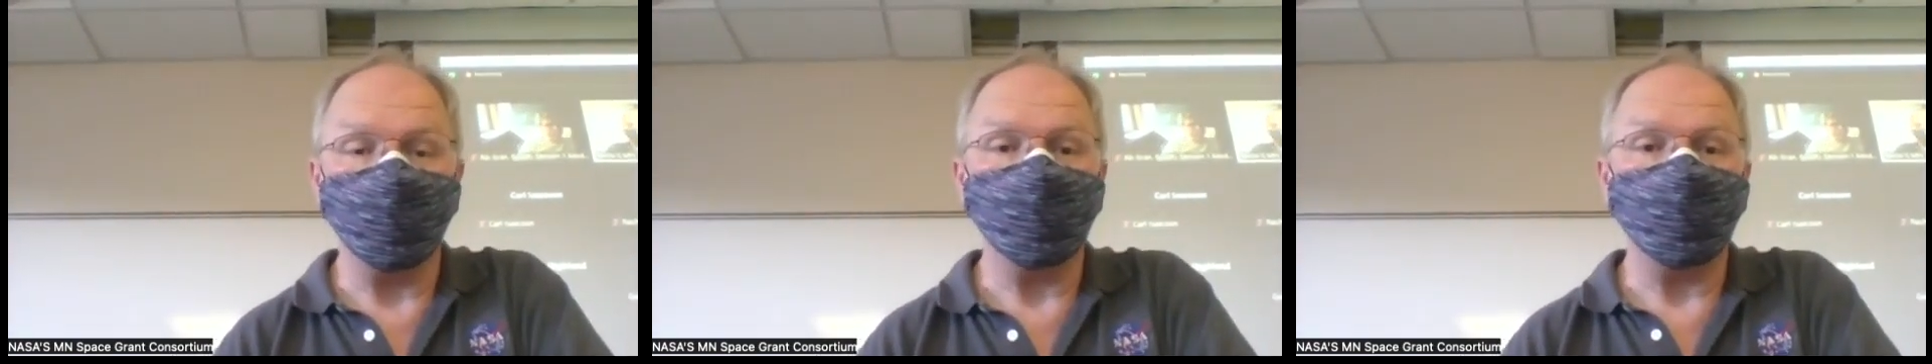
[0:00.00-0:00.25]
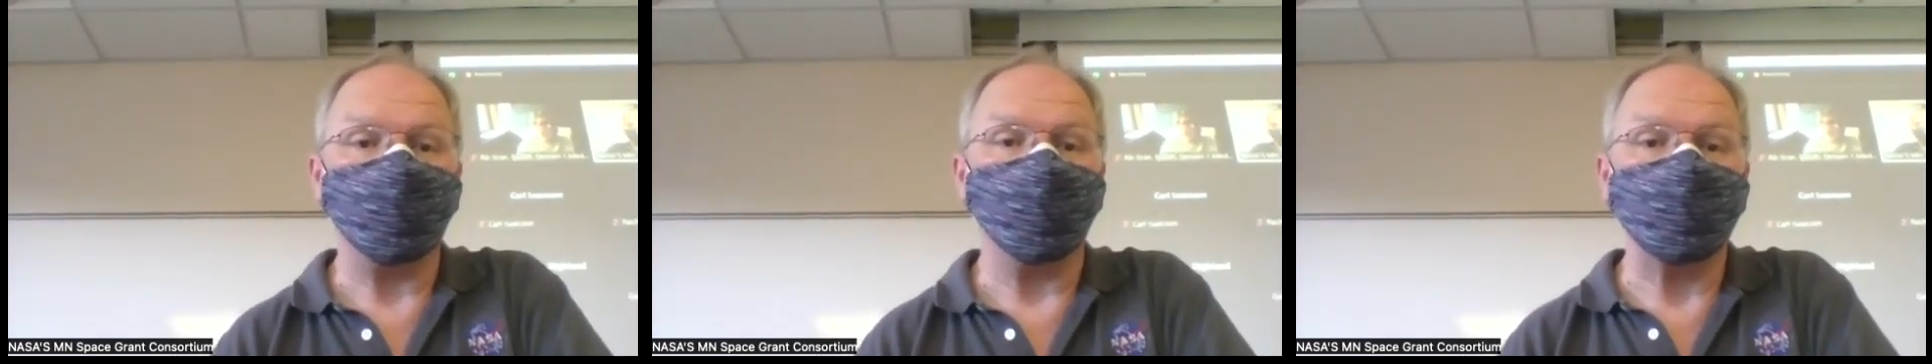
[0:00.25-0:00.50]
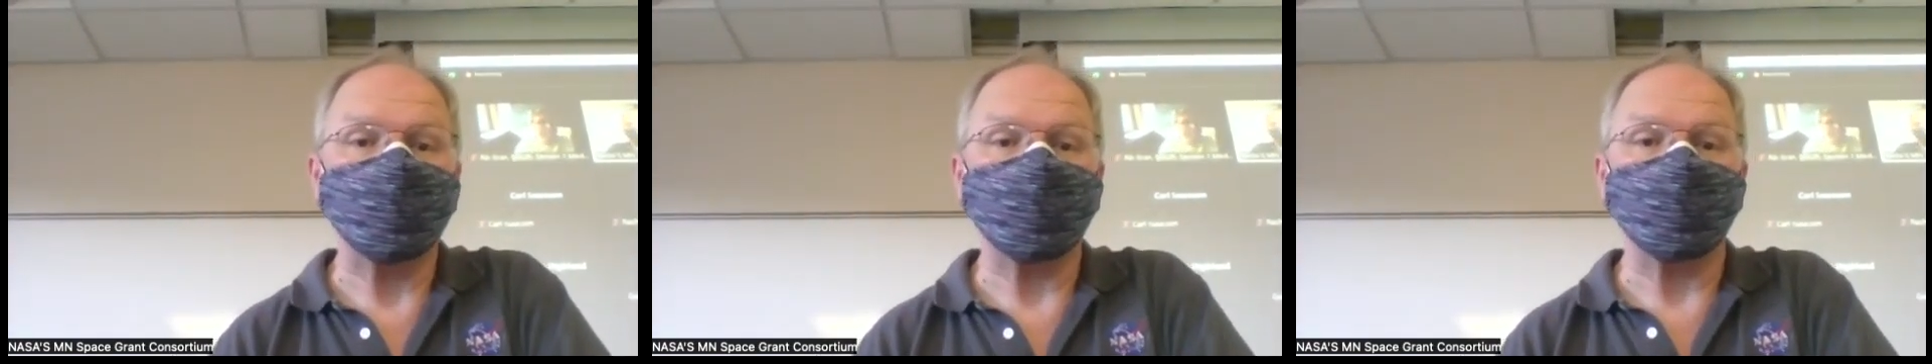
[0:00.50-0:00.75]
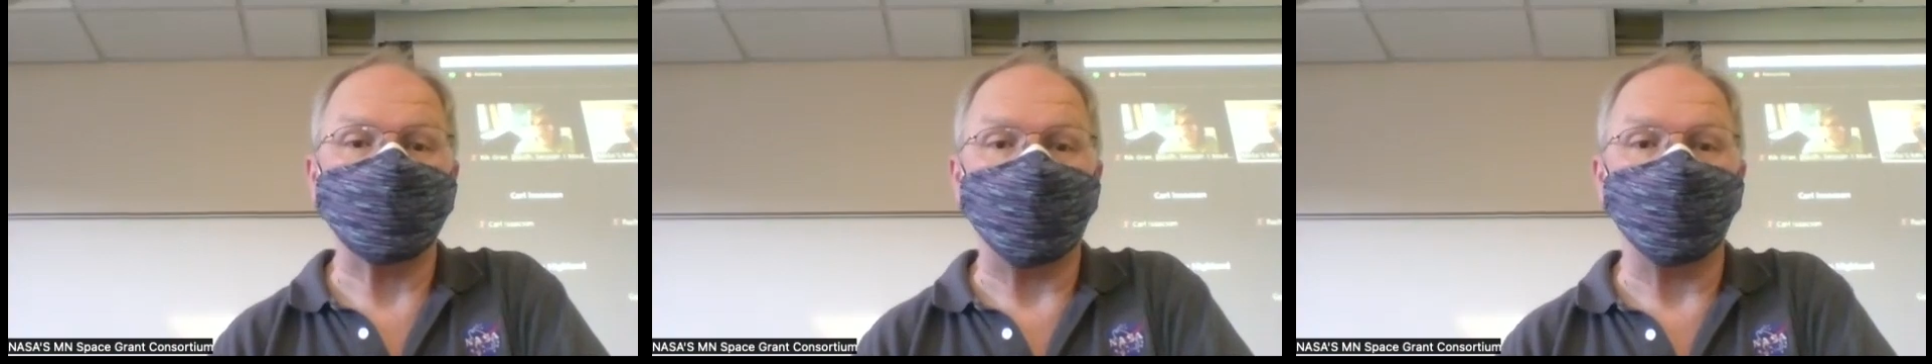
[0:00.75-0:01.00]
but there is a
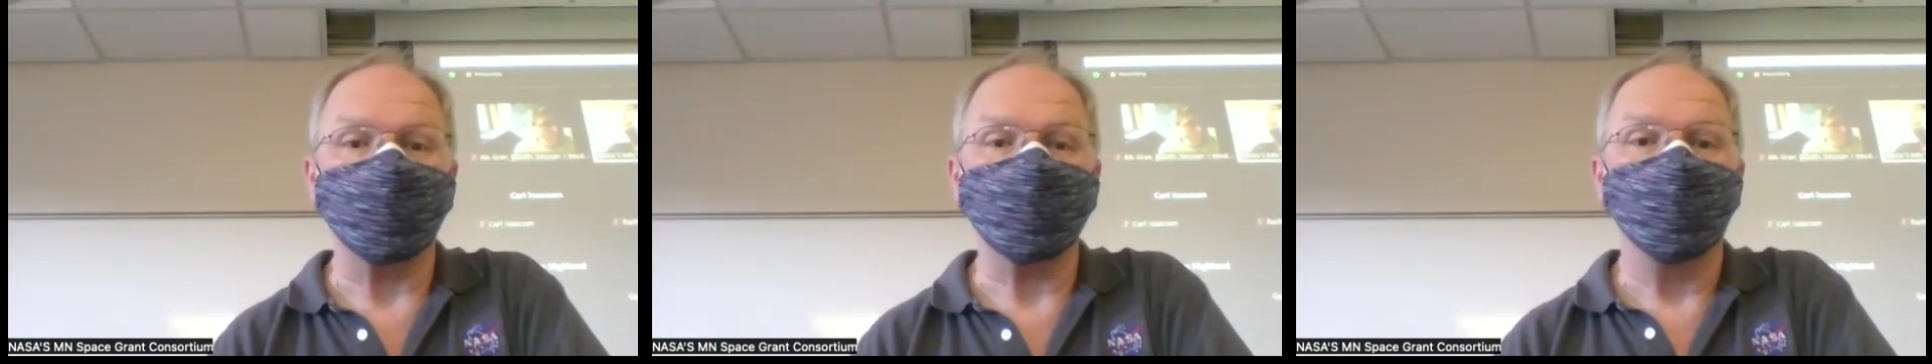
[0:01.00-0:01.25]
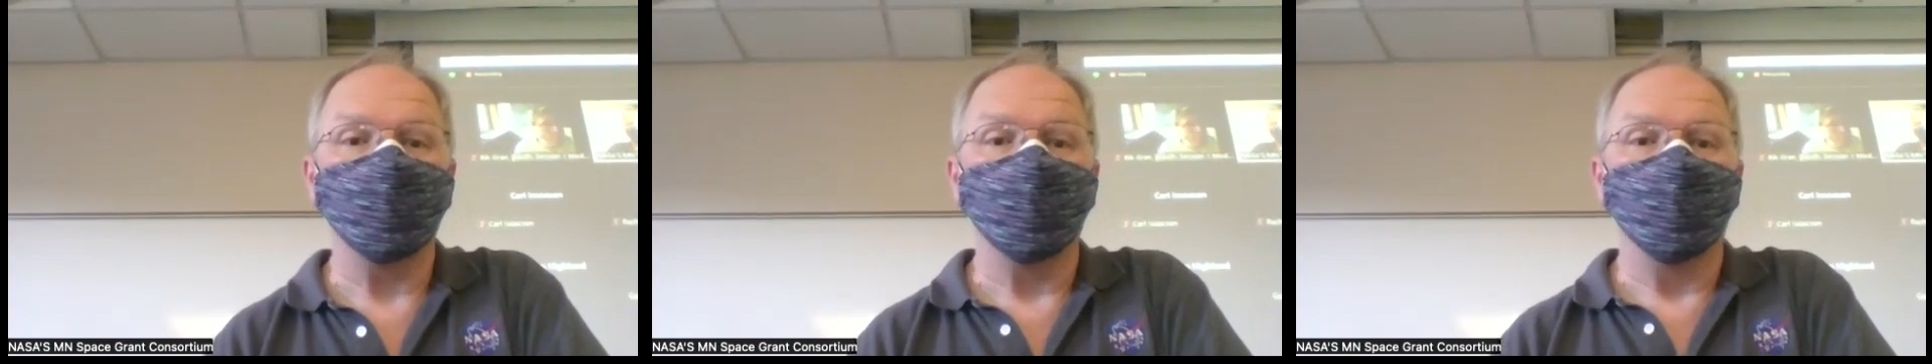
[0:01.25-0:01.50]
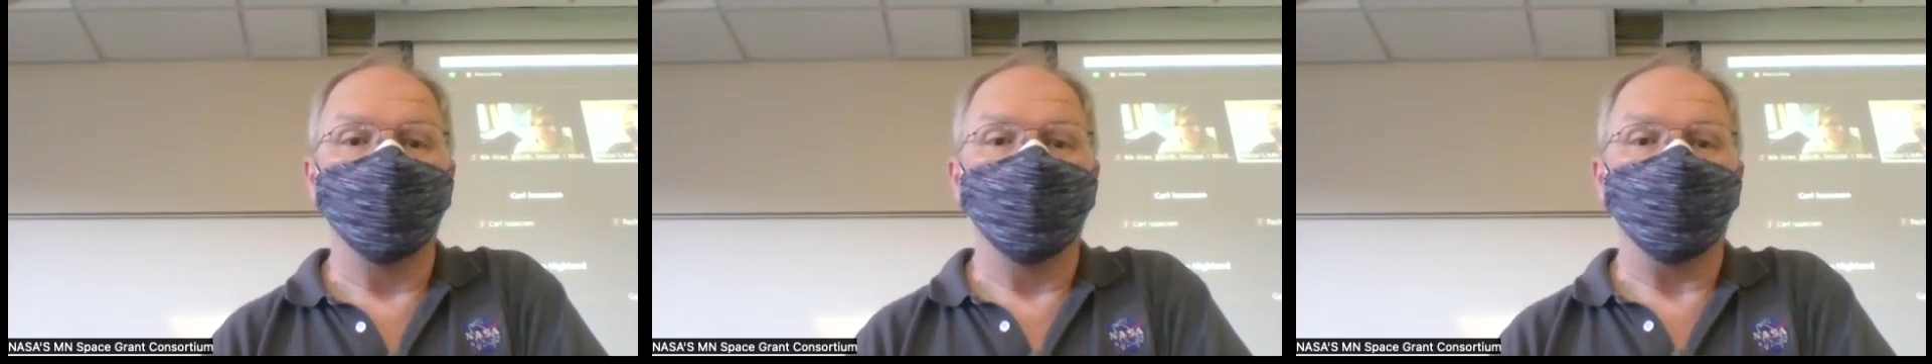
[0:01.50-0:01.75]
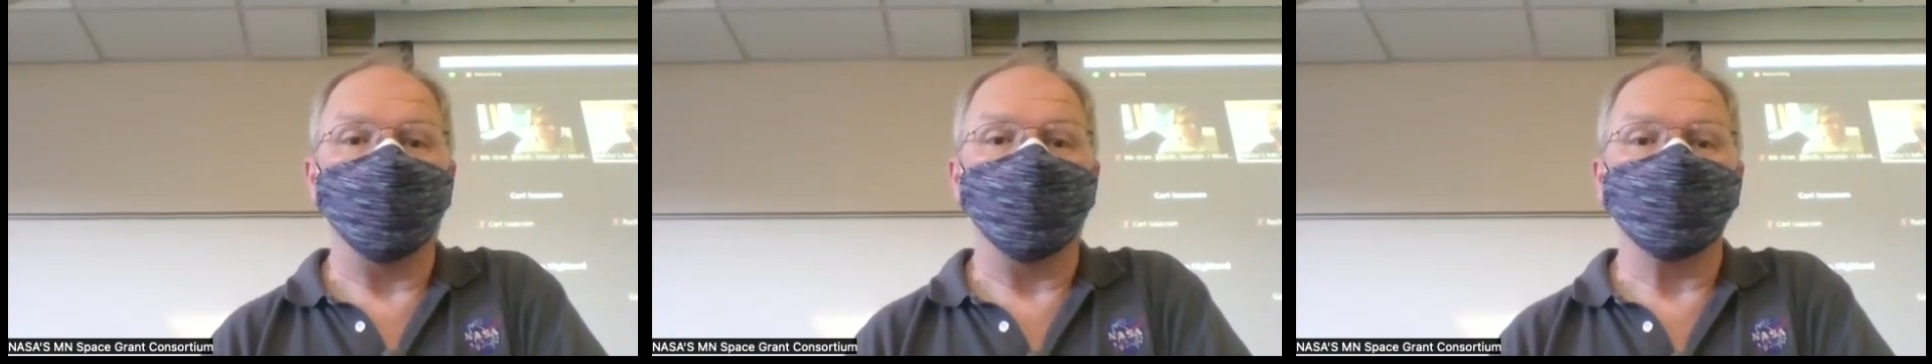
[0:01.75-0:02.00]
second
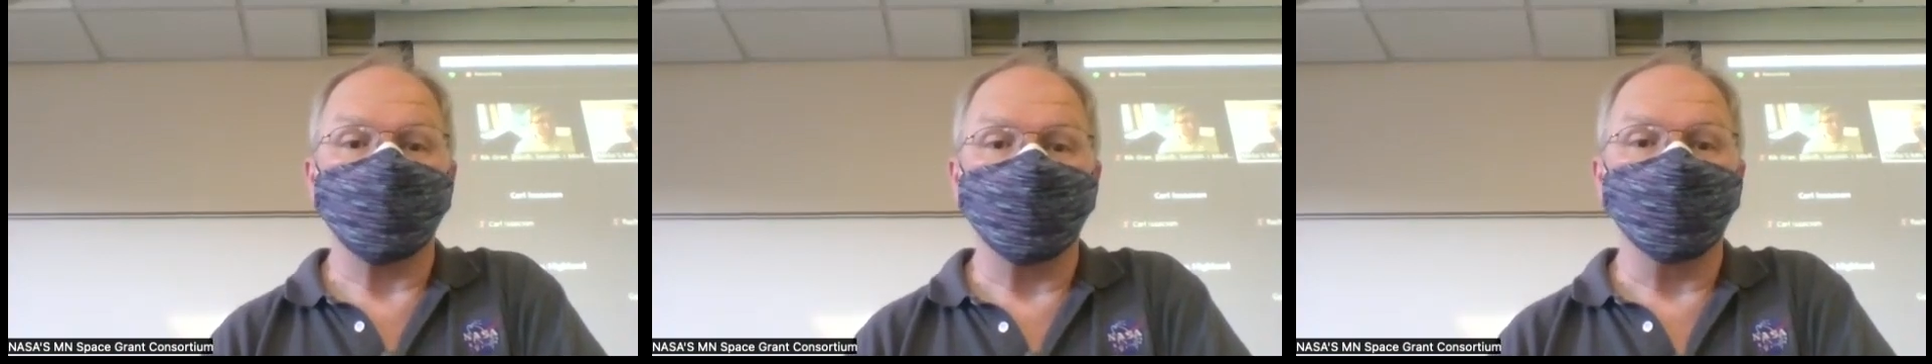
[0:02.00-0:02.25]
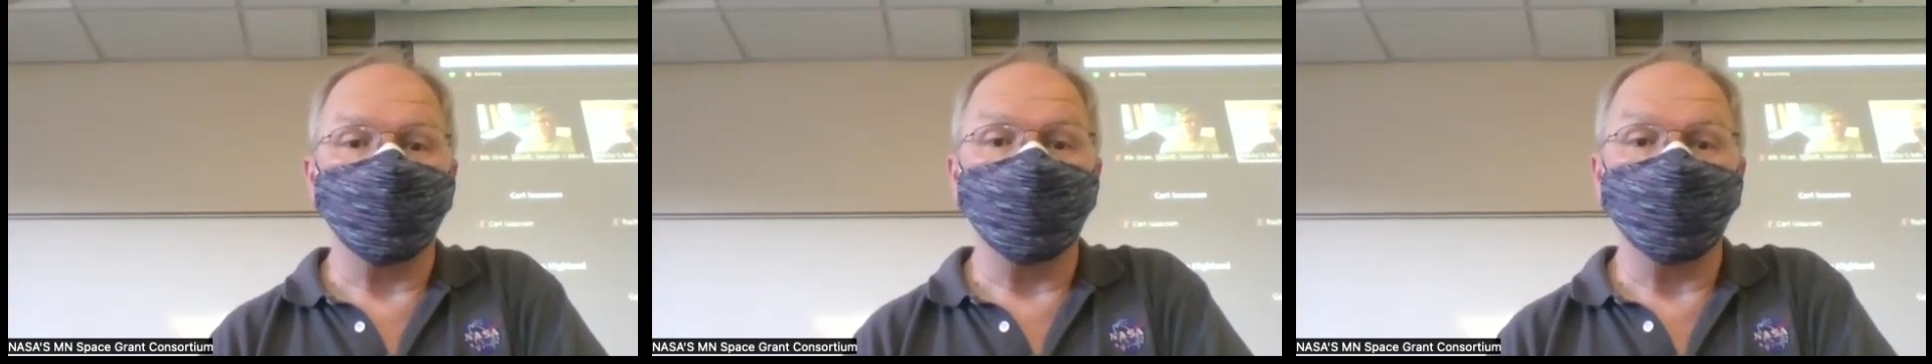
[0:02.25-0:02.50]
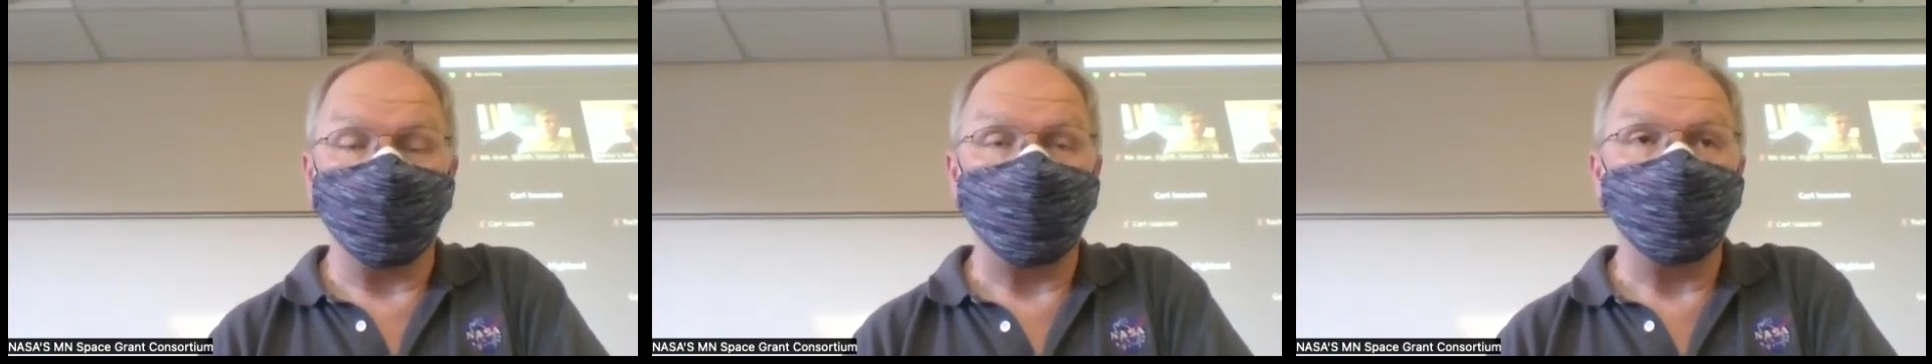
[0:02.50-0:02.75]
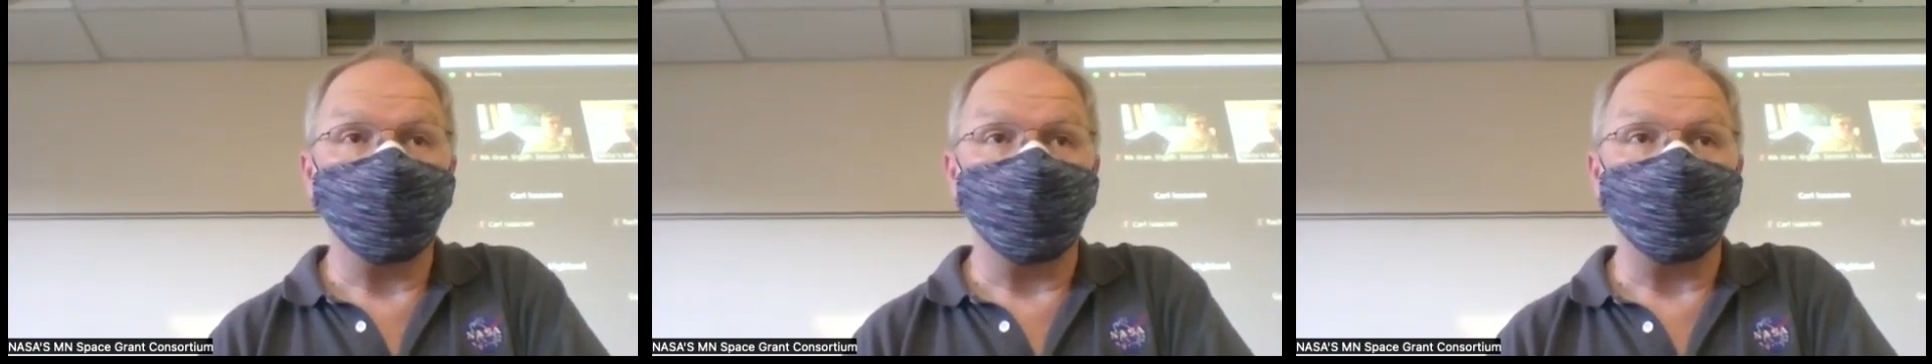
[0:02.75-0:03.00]
Zoom room
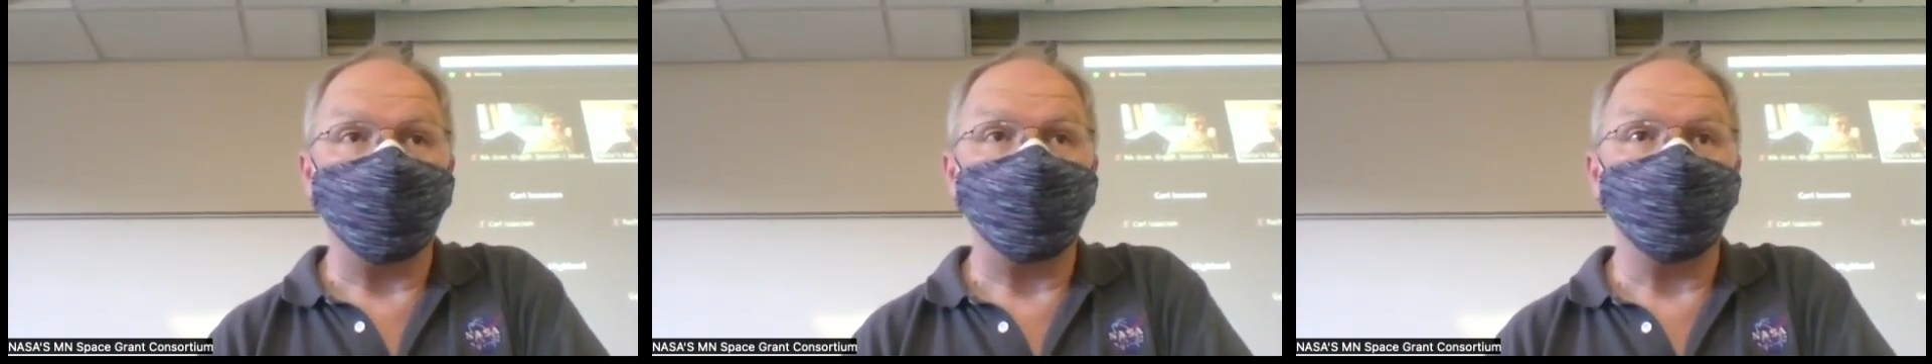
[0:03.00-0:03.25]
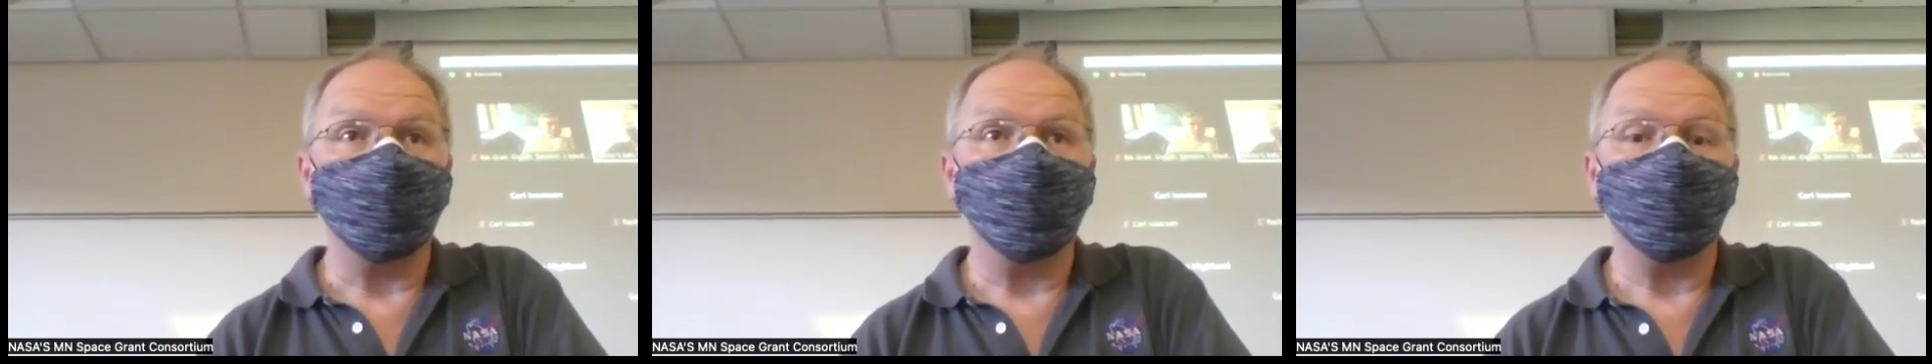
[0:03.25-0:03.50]
running already.